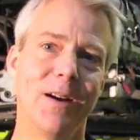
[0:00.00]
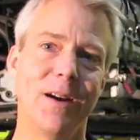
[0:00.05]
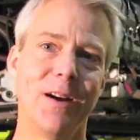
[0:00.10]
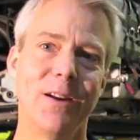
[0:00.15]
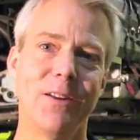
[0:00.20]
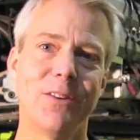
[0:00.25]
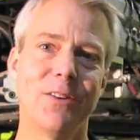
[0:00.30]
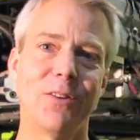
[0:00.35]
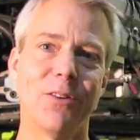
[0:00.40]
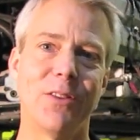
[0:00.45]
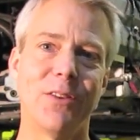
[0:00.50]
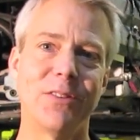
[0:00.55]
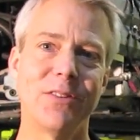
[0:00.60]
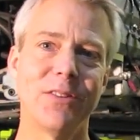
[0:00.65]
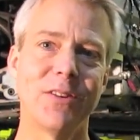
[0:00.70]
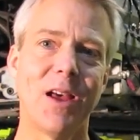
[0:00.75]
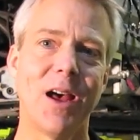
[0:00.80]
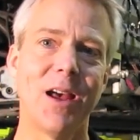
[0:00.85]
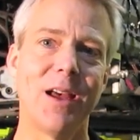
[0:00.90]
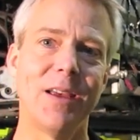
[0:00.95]
under the
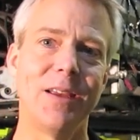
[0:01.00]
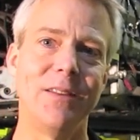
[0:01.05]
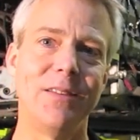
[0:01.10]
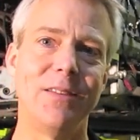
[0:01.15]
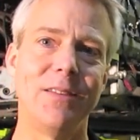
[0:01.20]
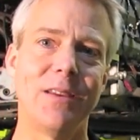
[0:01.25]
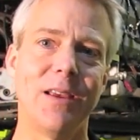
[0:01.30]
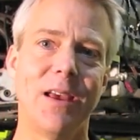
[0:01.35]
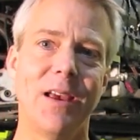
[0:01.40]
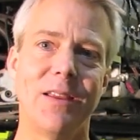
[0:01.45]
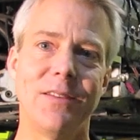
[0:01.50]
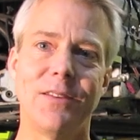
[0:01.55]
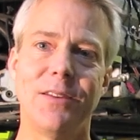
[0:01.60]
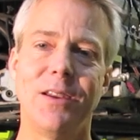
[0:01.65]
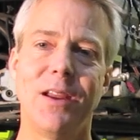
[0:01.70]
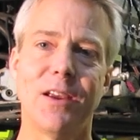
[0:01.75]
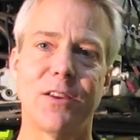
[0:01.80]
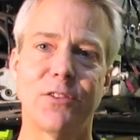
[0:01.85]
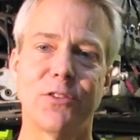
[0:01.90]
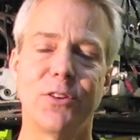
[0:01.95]
sides as
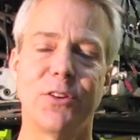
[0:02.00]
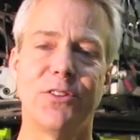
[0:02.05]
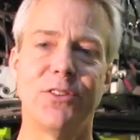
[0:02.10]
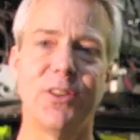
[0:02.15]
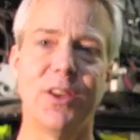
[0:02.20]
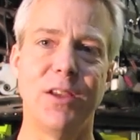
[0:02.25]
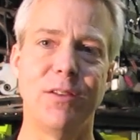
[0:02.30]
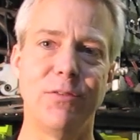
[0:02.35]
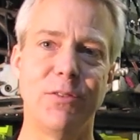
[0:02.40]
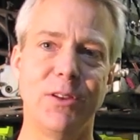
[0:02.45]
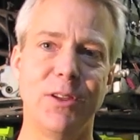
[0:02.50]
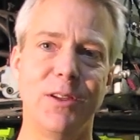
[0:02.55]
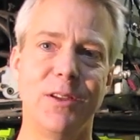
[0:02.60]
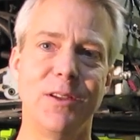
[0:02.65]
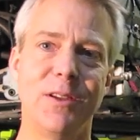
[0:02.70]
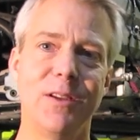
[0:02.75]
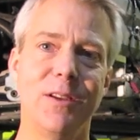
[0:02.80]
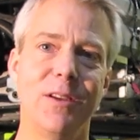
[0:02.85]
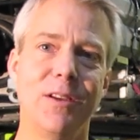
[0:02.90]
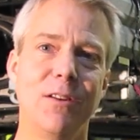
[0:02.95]
an extra
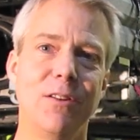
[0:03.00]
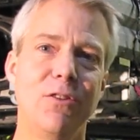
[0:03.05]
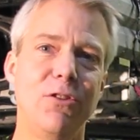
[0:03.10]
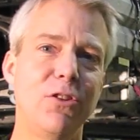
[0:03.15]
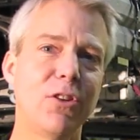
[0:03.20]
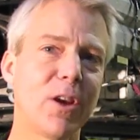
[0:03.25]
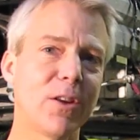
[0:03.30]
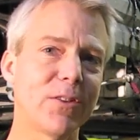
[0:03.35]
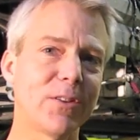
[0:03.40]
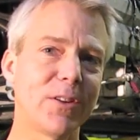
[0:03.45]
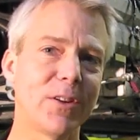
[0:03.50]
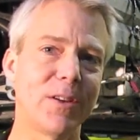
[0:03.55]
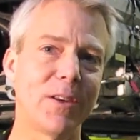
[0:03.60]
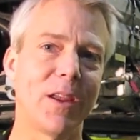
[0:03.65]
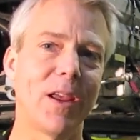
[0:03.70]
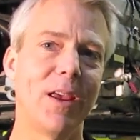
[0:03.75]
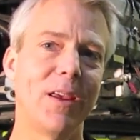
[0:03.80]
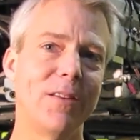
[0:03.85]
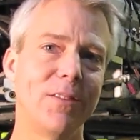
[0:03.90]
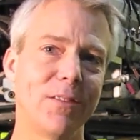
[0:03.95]
safety, just in
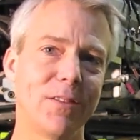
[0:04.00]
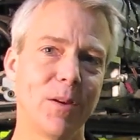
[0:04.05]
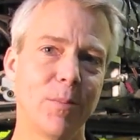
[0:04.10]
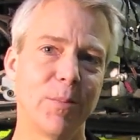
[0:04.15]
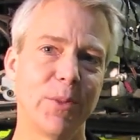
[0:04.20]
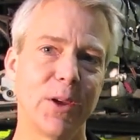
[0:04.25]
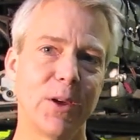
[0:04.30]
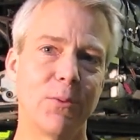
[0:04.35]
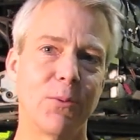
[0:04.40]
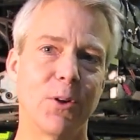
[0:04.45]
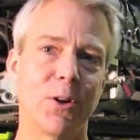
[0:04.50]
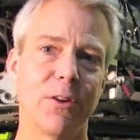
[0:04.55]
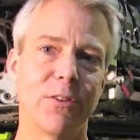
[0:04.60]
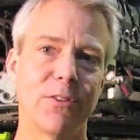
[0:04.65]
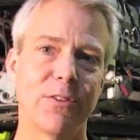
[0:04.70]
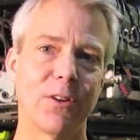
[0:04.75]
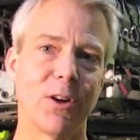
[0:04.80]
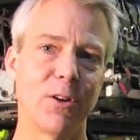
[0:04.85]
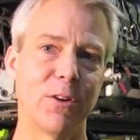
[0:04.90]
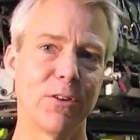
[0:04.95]
case something were to
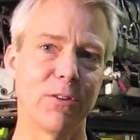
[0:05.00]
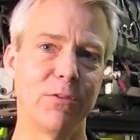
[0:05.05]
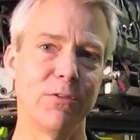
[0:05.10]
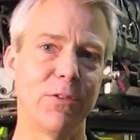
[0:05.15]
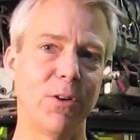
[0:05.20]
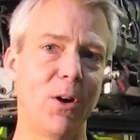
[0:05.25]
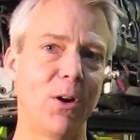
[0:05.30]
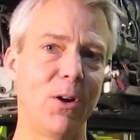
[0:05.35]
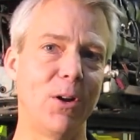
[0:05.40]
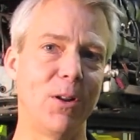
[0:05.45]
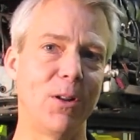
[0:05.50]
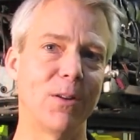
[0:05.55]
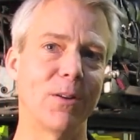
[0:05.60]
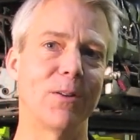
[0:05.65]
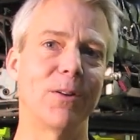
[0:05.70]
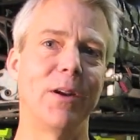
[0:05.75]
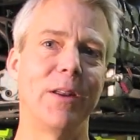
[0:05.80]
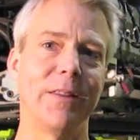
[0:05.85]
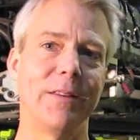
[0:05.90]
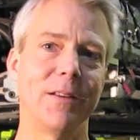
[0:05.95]
start to fall
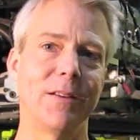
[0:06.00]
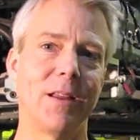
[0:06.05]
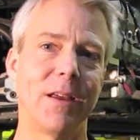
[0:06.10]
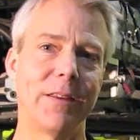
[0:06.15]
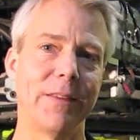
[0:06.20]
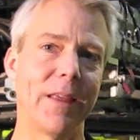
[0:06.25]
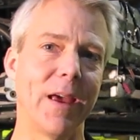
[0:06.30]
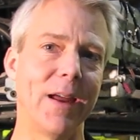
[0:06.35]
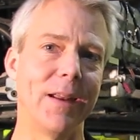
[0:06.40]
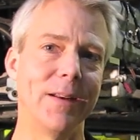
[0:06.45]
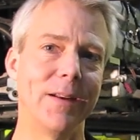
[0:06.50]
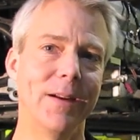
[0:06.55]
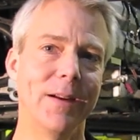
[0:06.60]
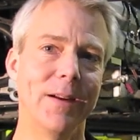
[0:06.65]
or anything like that.